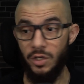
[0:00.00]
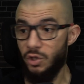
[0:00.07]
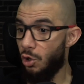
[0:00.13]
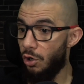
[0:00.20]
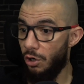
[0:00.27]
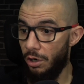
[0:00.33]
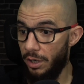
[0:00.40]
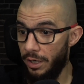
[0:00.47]

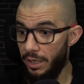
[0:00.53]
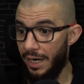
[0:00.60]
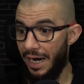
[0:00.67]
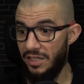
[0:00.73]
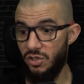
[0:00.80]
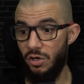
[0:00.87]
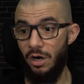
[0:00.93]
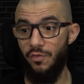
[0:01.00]
So earlier,
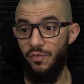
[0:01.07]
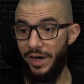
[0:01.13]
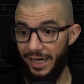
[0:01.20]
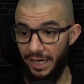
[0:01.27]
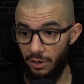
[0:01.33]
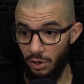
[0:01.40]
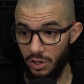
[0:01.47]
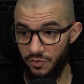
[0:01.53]
I saw a
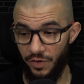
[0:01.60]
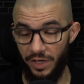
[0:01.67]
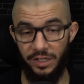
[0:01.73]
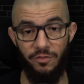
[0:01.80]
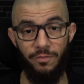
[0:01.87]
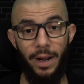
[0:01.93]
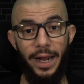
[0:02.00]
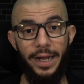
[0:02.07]
very close friend
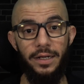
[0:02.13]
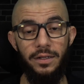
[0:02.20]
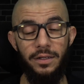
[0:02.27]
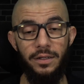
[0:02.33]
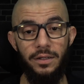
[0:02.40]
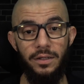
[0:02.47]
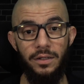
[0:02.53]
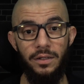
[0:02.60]
of mine
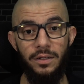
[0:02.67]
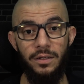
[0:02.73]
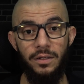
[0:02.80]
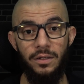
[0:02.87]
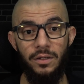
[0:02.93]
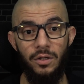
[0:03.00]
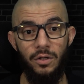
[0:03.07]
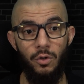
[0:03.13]

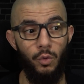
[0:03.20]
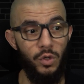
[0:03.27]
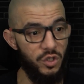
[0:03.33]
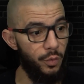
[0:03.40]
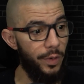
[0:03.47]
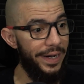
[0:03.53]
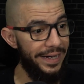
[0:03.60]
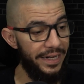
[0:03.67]

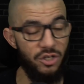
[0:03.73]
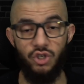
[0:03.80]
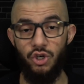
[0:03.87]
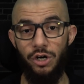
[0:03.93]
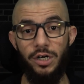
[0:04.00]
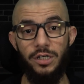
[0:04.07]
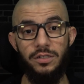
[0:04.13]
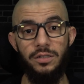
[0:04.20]
was wearing a
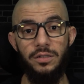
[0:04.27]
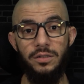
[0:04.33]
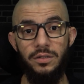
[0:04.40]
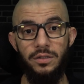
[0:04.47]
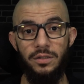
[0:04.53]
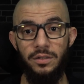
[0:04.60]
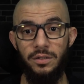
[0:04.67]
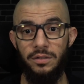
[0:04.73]
shirt
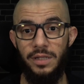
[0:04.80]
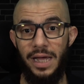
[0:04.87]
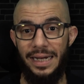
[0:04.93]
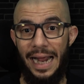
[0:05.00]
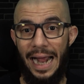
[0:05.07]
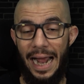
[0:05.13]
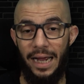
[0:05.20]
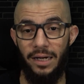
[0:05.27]
that
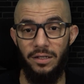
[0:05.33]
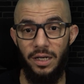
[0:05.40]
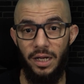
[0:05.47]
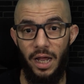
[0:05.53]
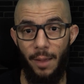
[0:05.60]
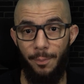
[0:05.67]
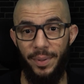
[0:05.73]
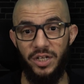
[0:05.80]
had
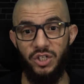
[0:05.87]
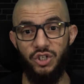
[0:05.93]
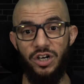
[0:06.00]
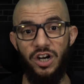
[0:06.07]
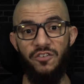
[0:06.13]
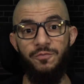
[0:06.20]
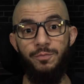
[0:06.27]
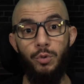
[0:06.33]
a picture
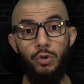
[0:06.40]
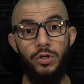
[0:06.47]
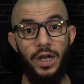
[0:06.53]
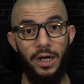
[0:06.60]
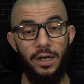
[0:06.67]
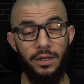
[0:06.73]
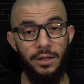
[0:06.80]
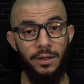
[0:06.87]
of
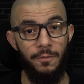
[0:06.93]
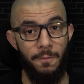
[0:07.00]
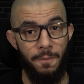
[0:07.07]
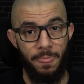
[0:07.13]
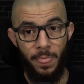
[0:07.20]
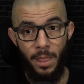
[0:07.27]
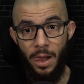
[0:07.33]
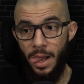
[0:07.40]
Buddha
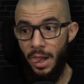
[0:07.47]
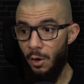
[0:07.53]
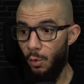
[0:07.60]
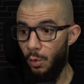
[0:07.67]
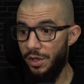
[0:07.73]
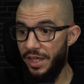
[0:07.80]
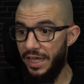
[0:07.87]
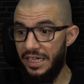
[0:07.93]

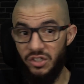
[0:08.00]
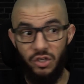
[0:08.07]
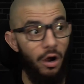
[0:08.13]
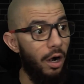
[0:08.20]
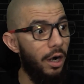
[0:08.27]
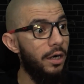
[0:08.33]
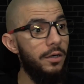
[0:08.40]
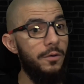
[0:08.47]
with a
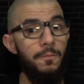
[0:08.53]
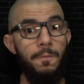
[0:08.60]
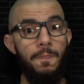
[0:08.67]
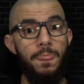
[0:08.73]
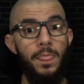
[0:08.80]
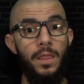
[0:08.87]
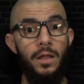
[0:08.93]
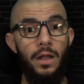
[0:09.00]
guitar,
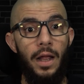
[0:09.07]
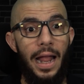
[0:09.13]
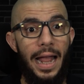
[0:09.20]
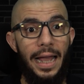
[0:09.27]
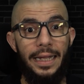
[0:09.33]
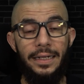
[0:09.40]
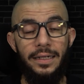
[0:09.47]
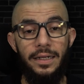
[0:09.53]

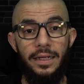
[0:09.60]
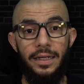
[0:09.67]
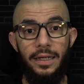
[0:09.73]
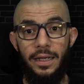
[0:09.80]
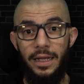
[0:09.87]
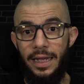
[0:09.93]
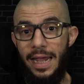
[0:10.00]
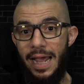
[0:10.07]
and
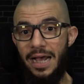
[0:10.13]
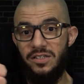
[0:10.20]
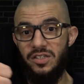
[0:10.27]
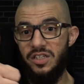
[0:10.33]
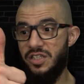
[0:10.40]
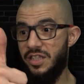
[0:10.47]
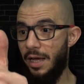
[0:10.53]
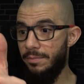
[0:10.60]
he has
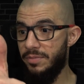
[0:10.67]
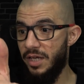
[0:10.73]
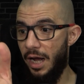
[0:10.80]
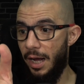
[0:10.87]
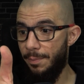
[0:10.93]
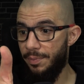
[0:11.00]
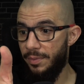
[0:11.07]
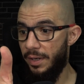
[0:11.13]
his thumbs
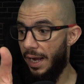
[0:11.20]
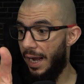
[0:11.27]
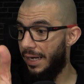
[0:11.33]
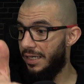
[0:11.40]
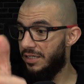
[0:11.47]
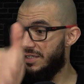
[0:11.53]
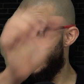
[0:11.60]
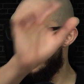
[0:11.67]
up,
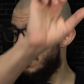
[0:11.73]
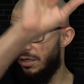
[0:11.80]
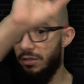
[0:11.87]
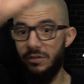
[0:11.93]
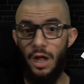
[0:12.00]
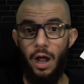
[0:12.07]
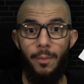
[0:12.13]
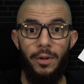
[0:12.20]
and it says on
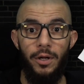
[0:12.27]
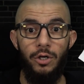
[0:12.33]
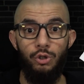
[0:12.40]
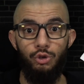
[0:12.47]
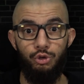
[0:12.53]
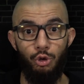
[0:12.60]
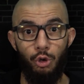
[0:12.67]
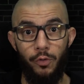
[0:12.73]
top,
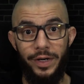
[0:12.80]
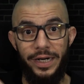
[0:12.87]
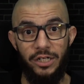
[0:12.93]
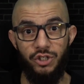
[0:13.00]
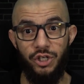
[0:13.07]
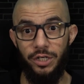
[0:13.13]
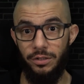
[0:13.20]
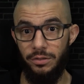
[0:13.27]
true
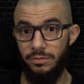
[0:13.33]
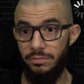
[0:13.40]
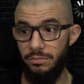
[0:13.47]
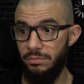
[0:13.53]
religion.